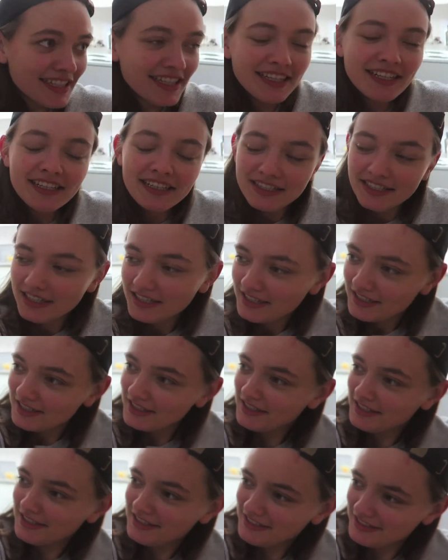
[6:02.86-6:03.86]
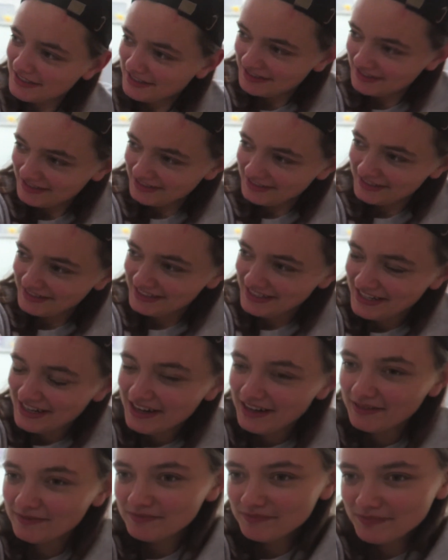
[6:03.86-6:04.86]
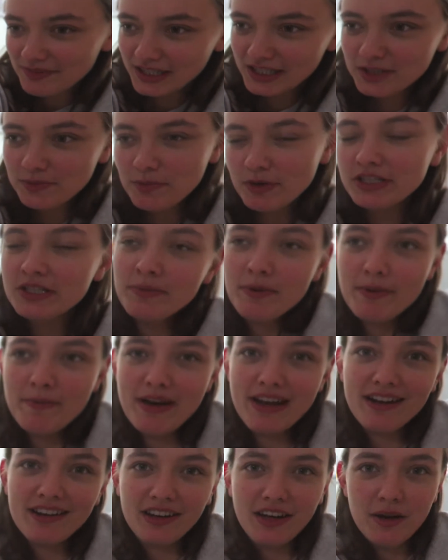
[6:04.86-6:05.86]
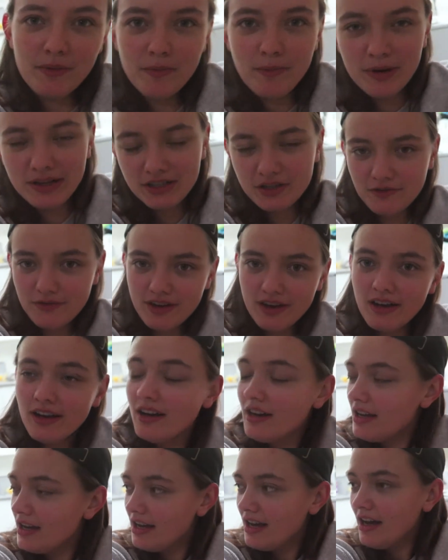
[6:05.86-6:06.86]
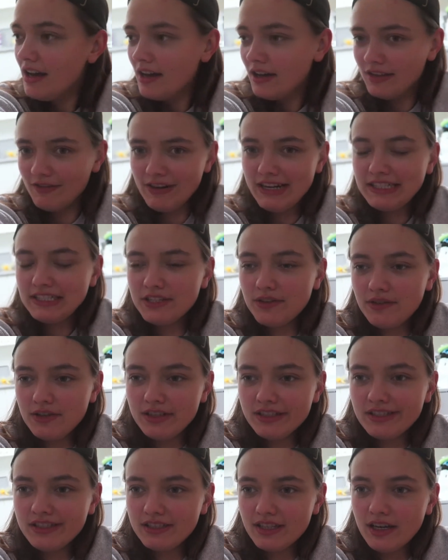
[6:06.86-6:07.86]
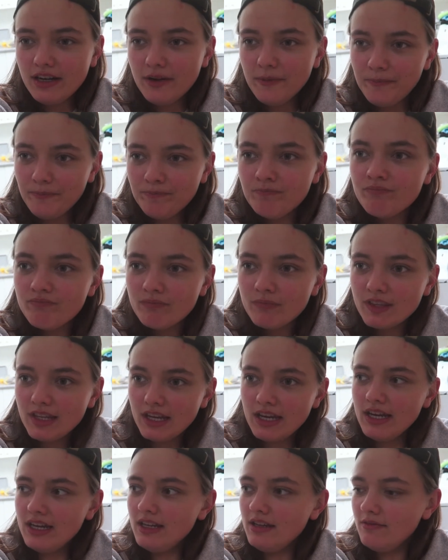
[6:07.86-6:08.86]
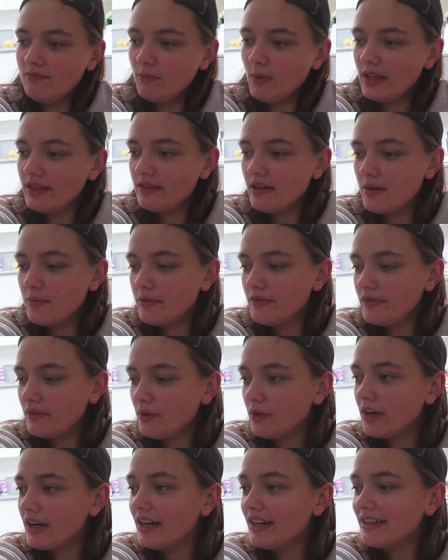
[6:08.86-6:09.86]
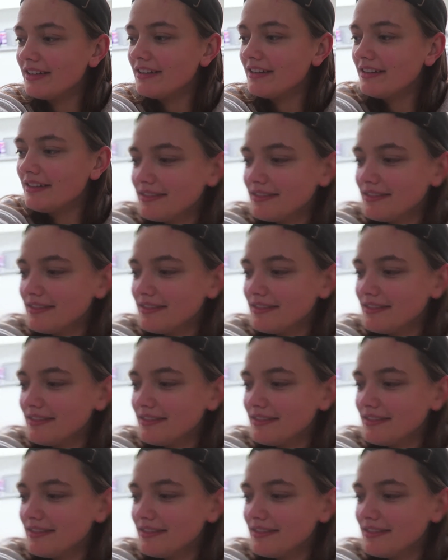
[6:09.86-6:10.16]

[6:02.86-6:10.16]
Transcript: Hopefully to a better club. Yeah, it's supposed to be a better club. A bunch of uh, the rest of us, um, they went there before, and